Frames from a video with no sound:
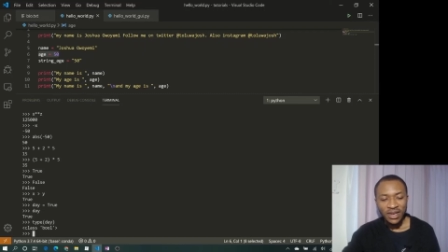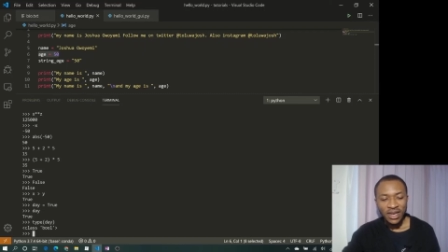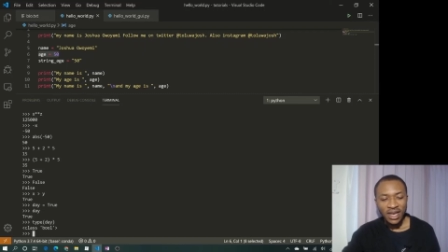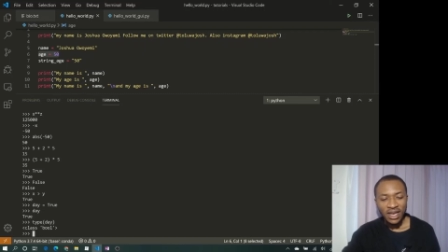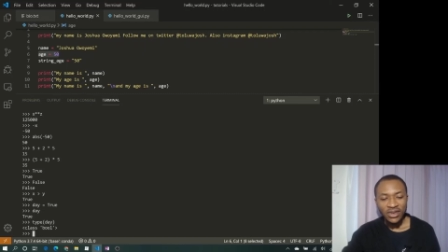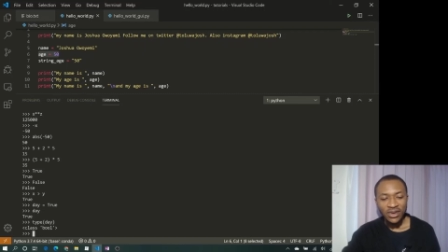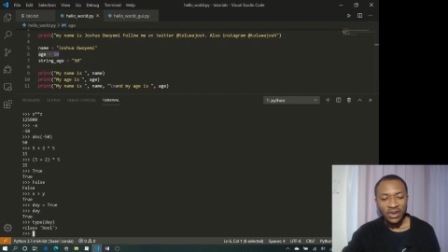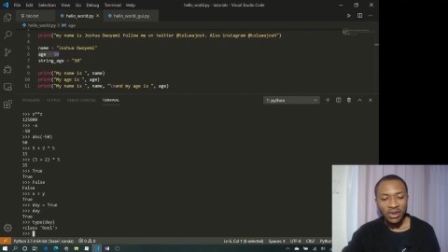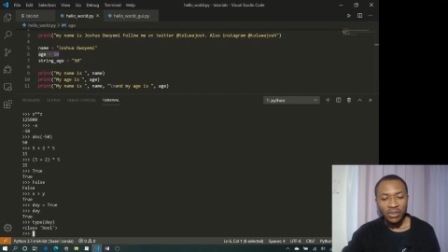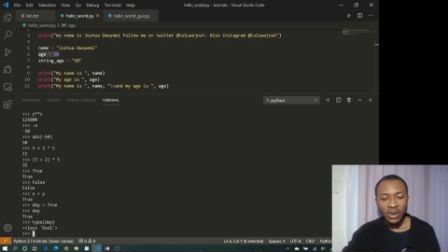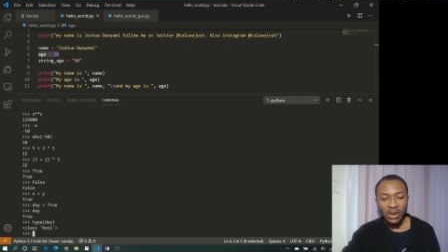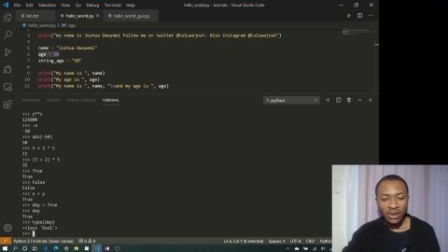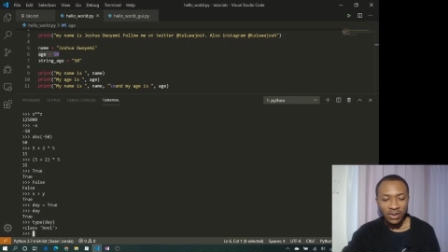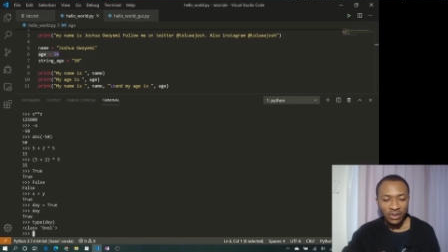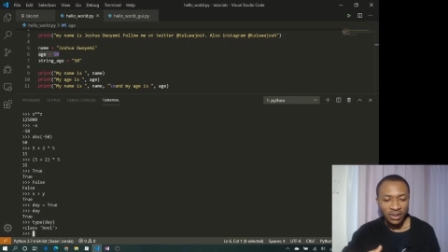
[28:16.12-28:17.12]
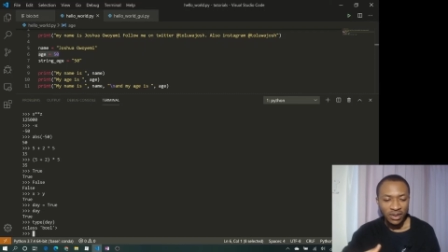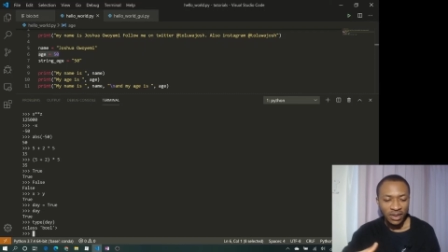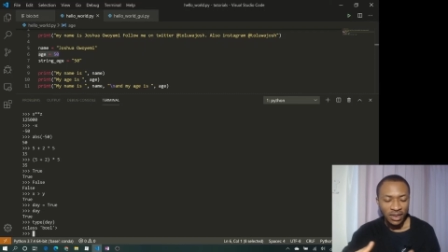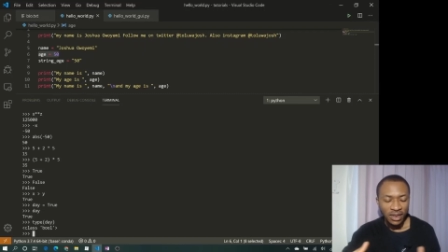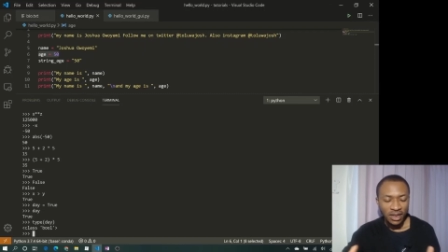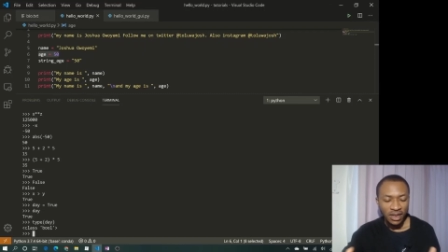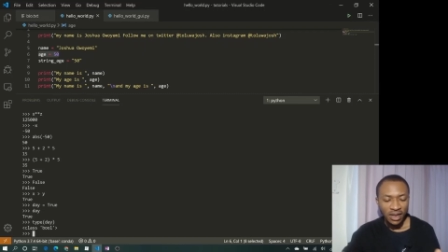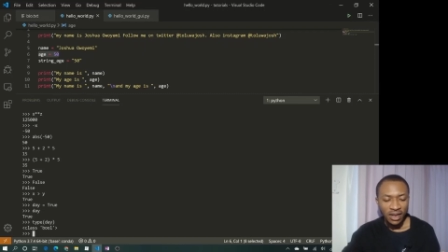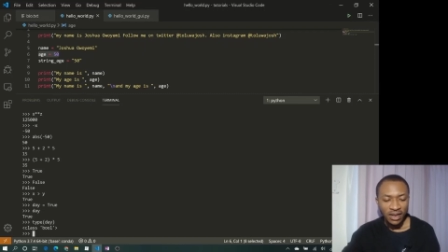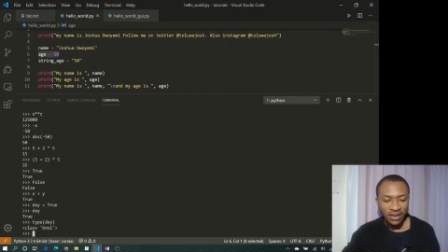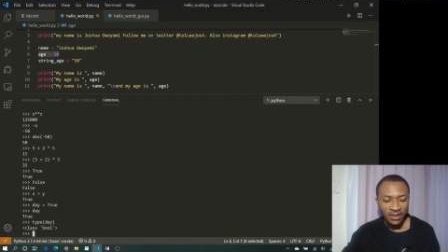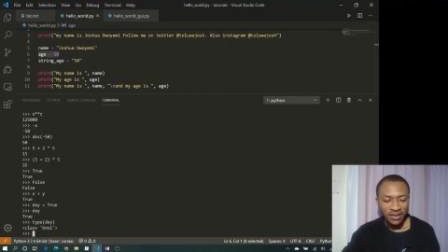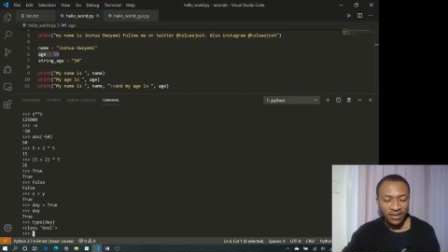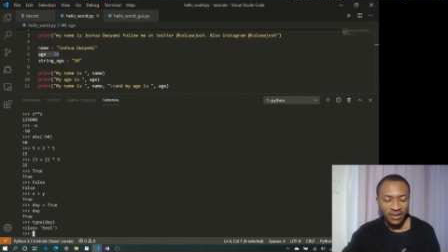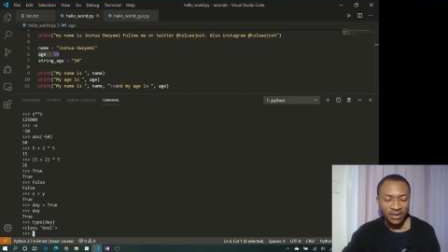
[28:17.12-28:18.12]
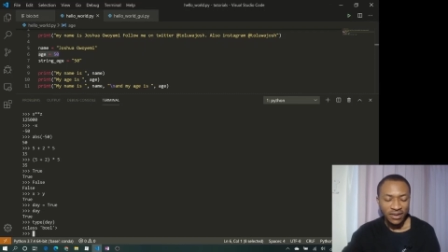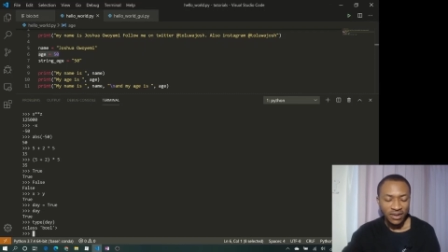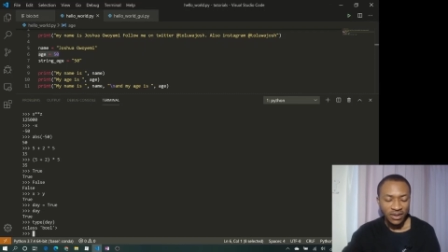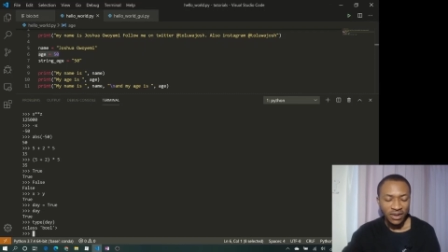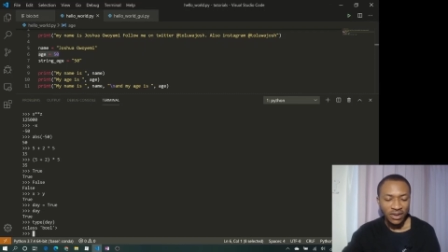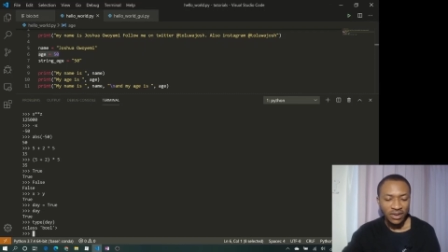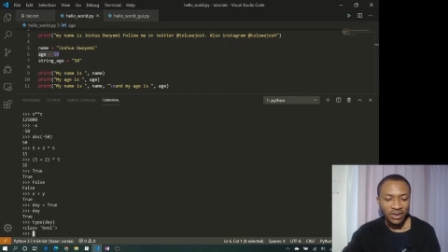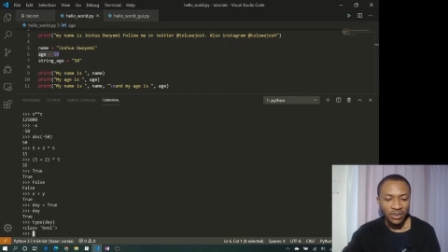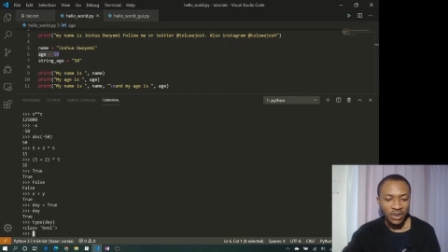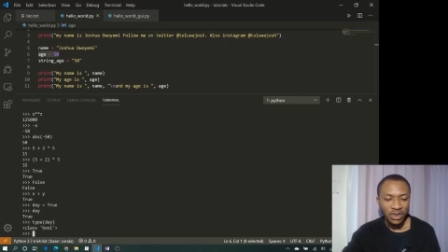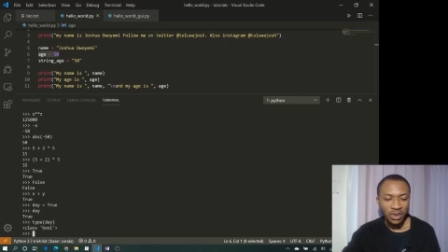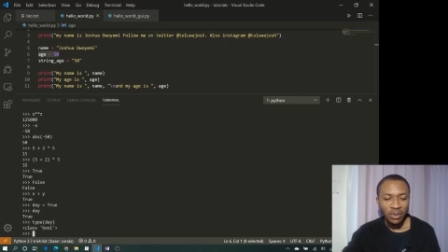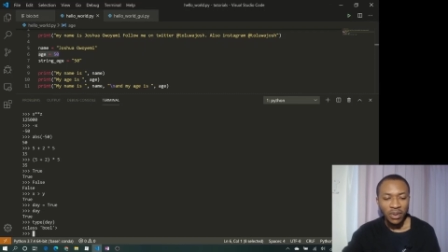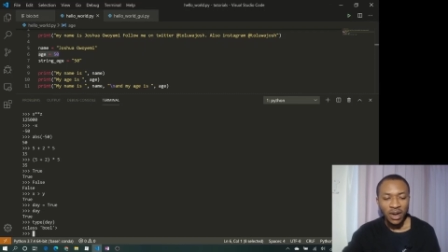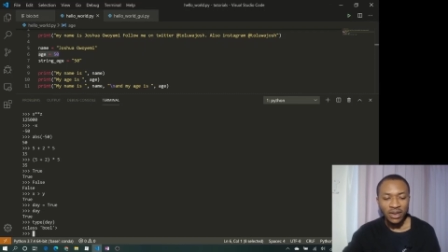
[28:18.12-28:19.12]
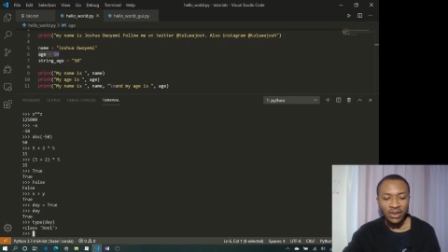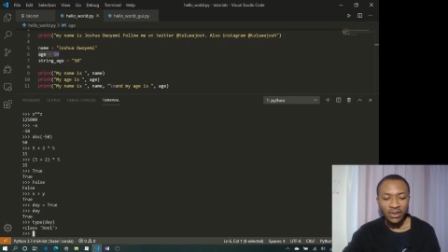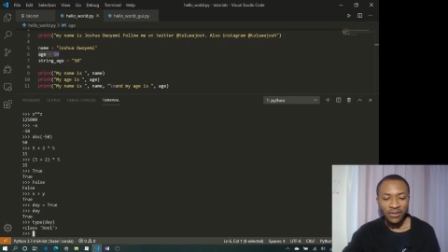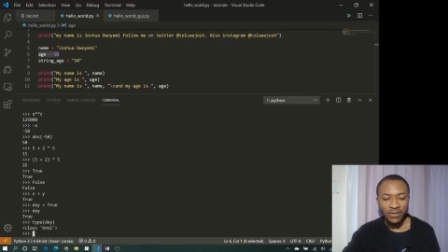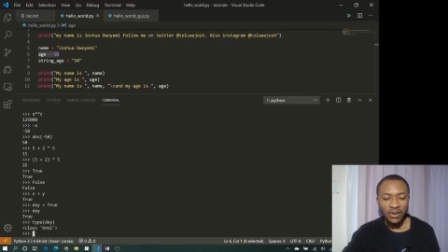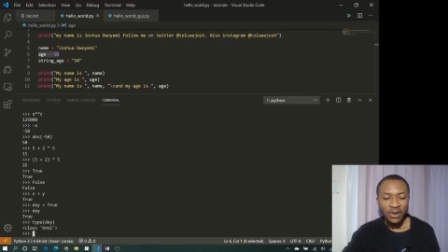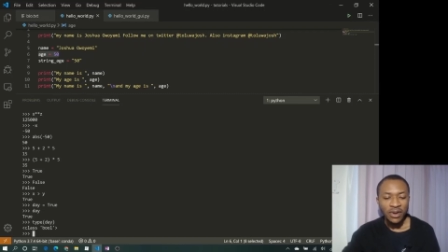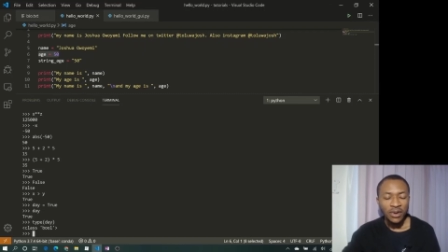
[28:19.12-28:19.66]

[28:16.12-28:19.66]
and talk about this special part of